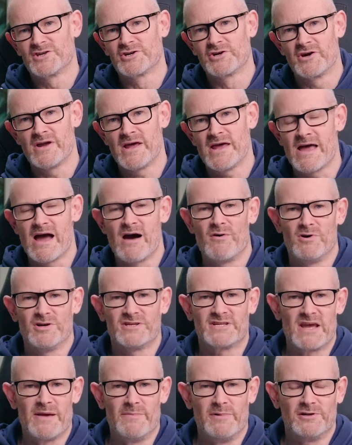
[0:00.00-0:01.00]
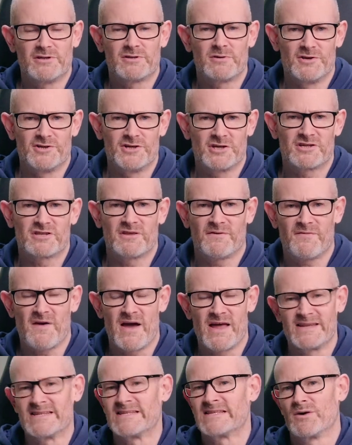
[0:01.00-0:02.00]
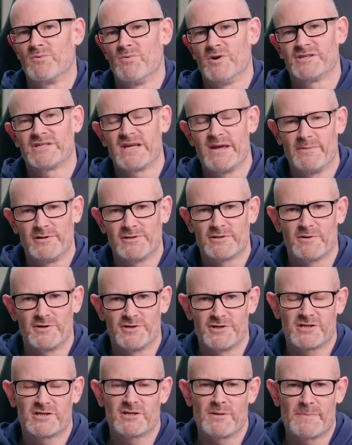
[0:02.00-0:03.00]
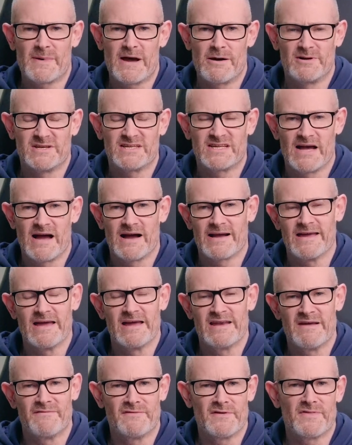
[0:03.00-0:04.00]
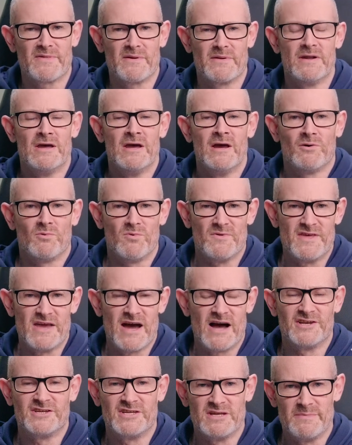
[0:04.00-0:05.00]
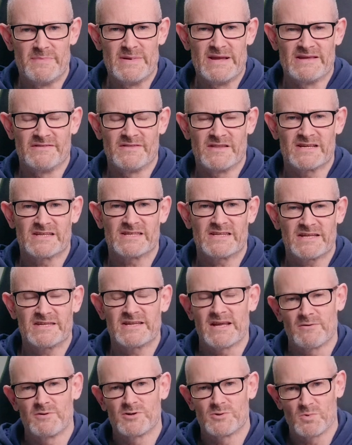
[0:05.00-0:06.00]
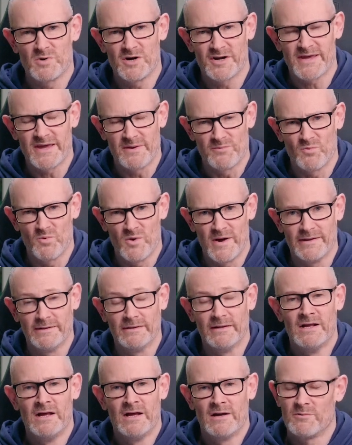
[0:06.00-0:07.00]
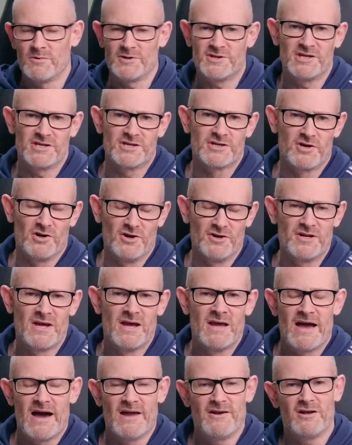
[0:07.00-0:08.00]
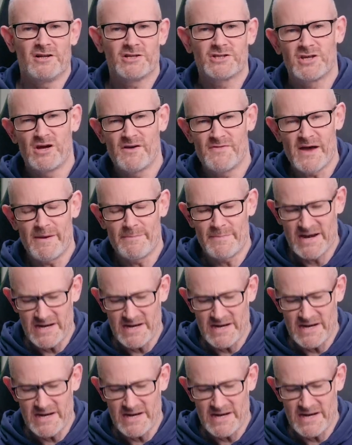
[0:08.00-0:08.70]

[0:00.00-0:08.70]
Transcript: was great. I was able to adjust the fans, I was able to adjust the power target, and everything with the RGB and the aesthetic was working well, which is good. And also that